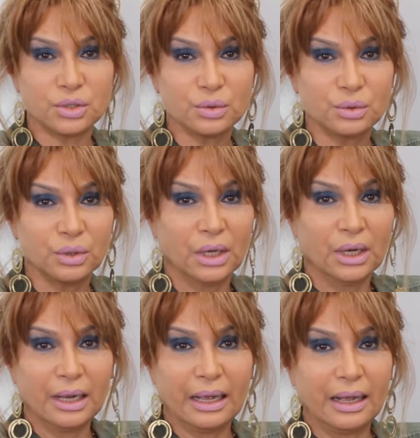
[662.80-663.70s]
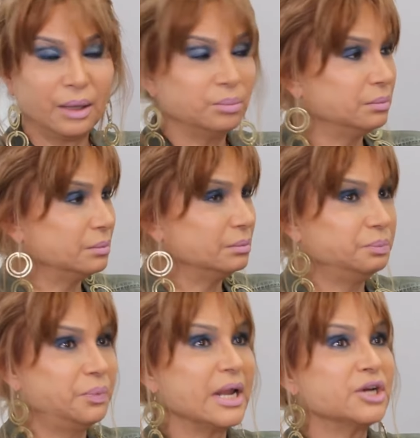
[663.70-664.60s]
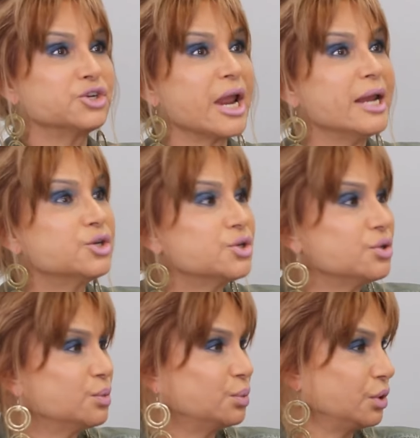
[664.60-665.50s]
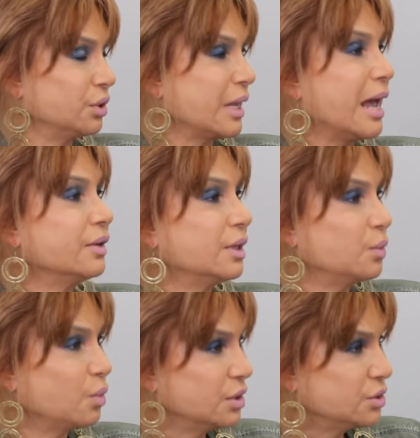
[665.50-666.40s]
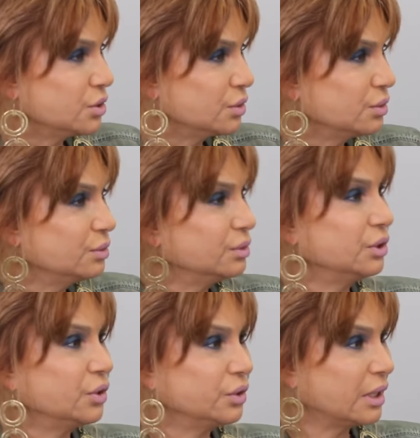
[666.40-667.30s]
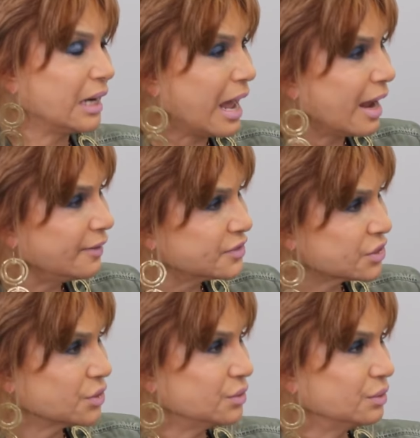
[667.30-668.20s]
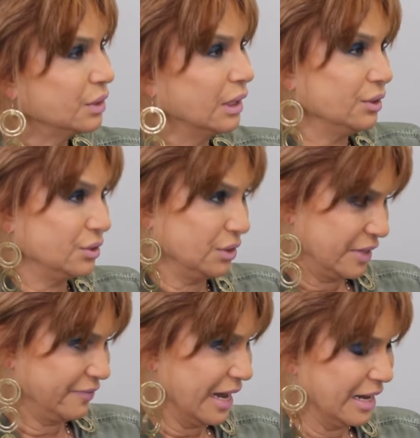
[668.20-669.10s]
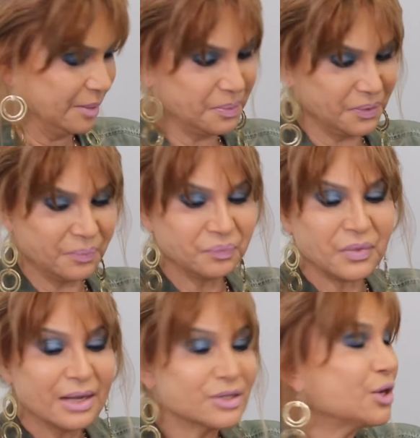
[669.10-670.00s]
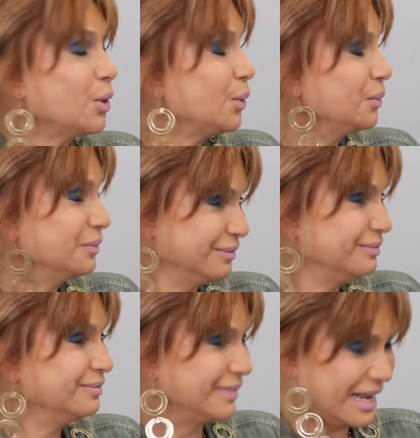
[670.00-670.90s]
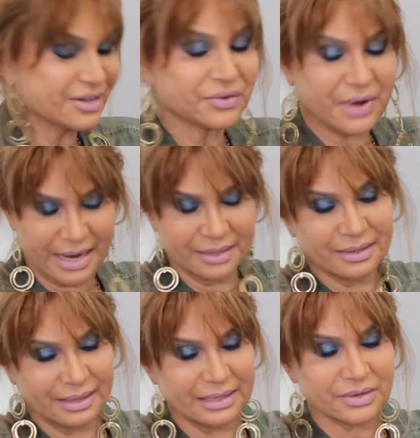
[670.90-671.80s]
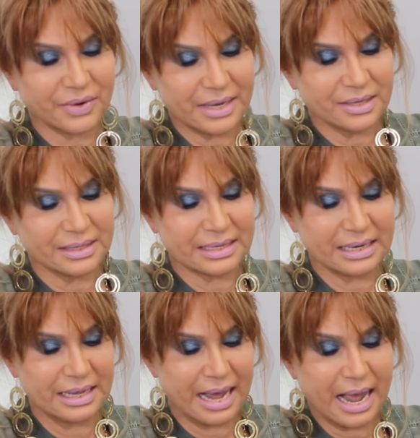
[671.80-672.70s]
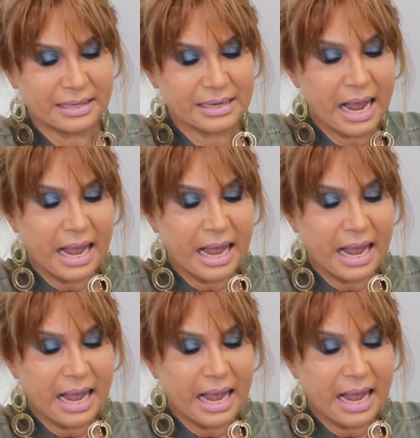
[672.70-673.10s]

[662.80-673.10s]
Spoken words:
to bring change to the world, how they want to, their lives to develop. So that's great. It's great to see that.